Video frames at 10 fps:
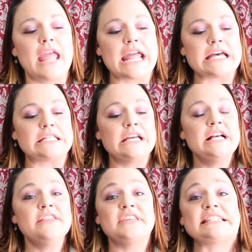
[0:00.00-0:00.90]
And
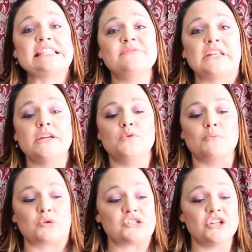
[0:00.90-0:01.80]
this is video
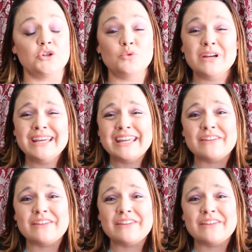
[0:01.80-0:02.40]
number 2.